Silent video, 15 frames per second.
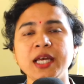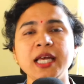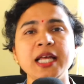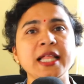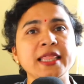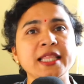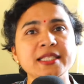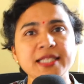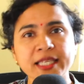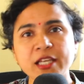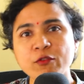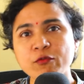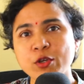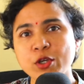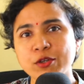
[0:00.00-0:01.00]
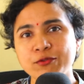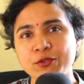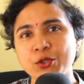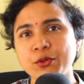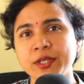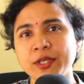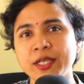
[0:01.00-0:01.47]
The second way of
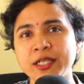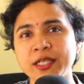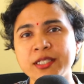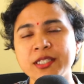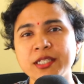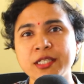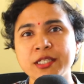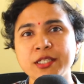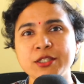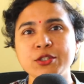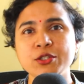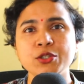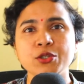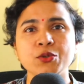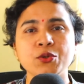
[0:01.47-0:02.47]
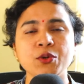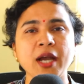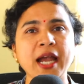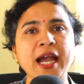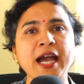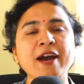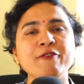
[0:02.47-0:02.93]
doing it is to
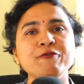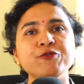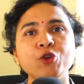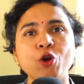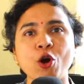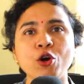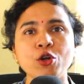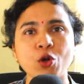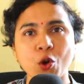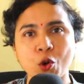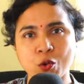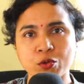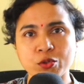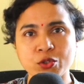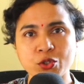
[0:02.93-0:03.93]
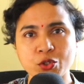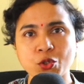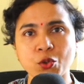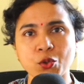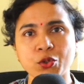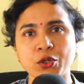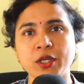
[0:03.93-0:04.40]
have your own
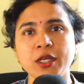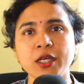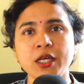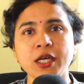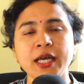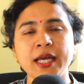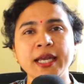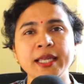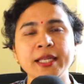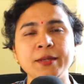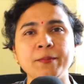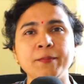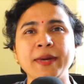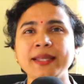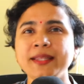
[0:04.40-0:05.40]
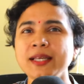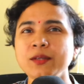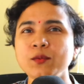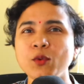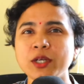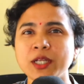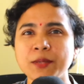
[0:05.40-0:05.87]
store. And by
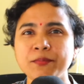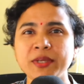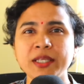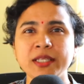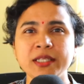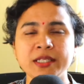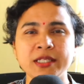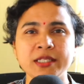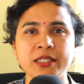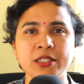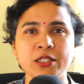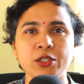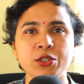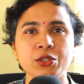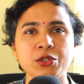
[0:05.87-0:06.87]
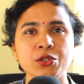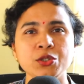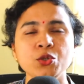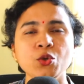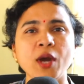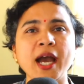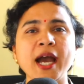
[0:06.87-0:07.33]
that, what I mean is
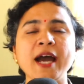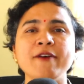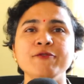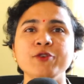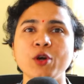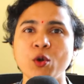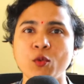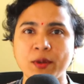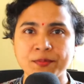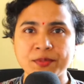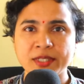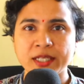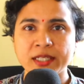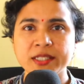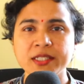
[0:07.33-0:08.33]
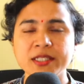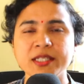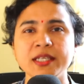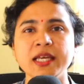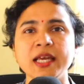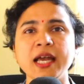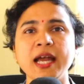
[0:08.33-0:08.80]
you have your website,
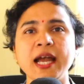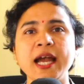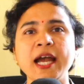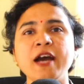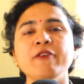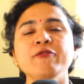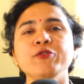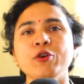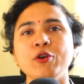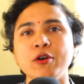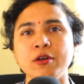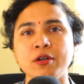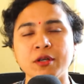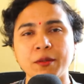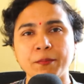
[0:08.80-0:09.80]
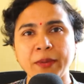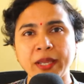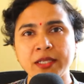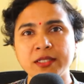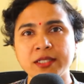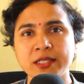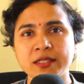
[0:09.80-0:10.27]
have your
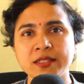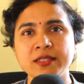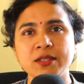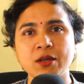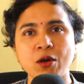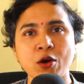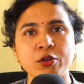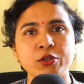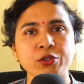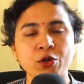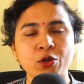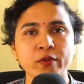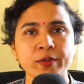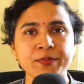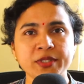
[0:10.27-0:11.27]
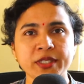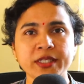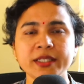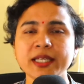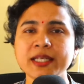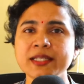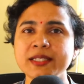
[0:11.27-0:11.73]
paintings on your
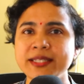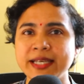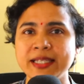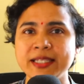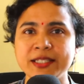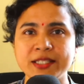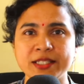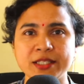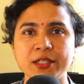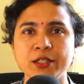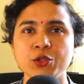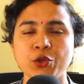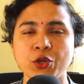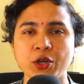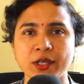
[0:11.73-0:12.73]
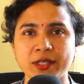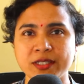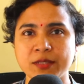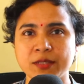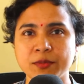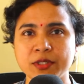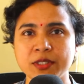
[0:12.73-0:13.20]
website and sell it to your
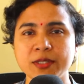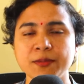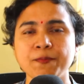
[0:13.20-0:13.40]
customers.